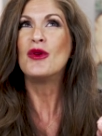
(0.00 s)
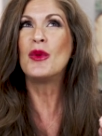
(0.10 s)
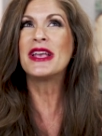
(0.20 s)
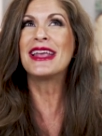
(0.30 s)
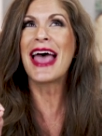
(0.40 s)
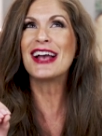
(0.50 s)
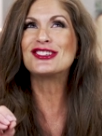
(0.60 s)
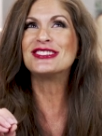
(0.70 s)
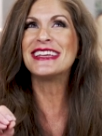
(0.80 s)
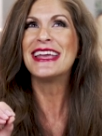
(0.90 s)
we could
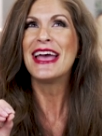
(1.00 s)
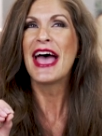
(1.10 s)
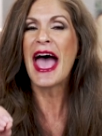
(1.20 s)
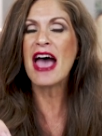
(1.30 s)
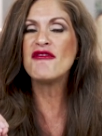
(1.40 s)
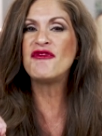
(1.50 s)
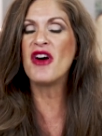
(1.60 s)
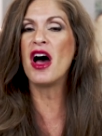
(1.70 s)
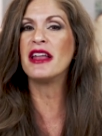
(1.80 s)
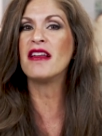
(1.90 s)
actually have
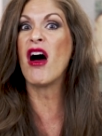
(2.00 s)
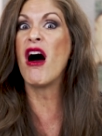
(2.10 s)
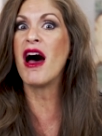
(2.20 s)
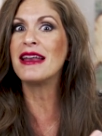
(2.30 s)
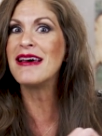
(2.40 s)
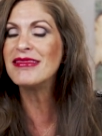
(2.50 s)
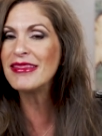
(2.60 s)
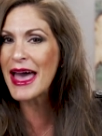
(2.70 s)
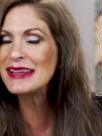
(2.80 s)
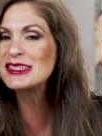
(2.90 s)
fun on
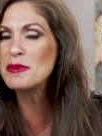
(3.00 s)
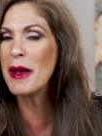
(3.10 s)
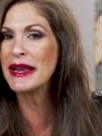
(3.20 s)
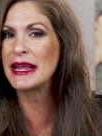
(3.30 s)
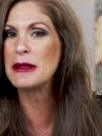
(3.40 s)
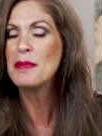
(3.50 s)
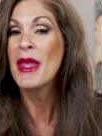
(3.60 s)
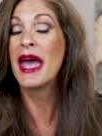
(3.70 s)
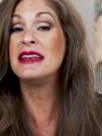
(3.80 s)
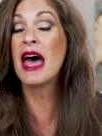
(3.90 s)
less money.
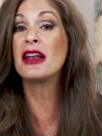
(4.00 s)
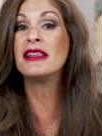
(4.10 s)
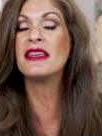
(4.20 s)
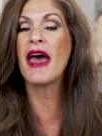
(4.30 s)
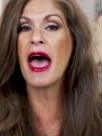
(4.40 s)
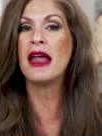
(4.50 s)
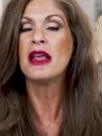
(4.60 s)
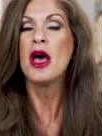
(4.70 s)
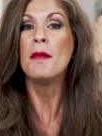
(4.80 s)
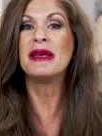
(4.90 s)
And not only that,
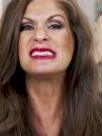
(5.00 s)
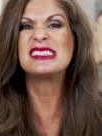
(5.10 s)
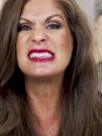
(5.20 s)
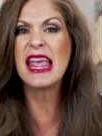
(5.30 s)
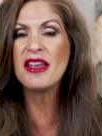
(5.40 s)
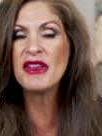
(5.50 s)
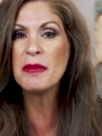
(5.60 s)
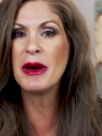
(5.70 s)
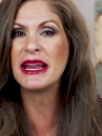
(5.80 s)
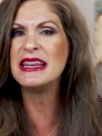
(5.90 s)
but
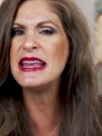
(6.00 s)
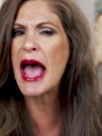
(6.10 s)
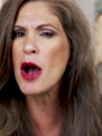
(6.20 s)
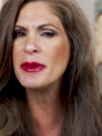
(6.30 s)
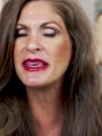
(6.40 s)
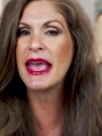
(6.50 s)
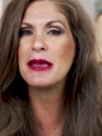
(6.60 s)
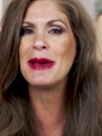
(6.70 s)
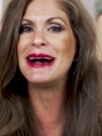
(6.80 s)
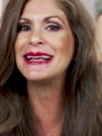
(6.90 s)
saving money now
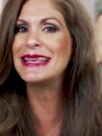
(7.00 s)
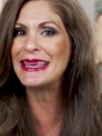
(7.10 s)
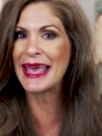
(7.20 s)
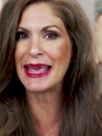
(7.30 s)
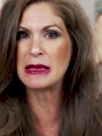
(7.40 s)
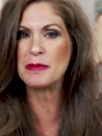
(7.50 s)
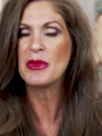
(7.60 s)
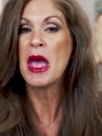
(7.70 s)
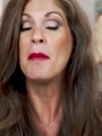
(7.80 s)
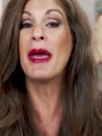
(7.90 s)
became a
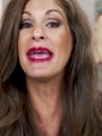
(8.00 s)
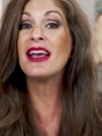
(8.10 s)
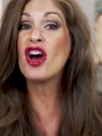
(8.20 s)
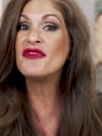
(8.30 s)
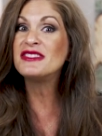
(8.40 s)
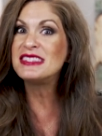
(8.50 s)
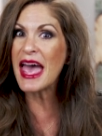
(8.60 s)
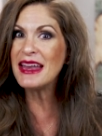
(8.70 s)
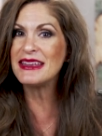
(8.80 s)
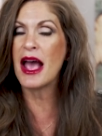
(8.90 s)
game. Paying off
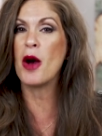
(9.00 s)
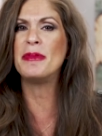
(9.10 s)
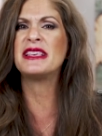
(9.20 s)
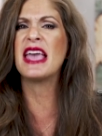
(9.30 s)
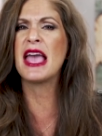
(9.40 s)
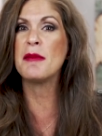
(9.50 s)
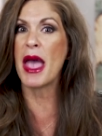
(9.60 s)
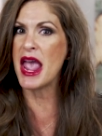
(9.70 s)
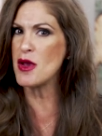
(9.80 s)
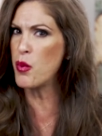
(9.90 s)
debt now became
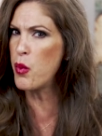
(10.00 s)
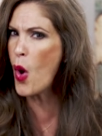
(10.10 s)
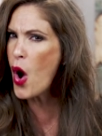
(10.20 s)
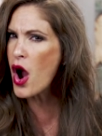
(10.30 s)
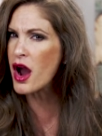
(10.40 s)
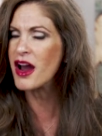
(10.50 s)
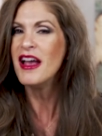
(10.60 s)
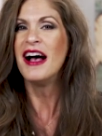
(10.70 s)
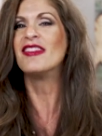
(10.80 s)
a war,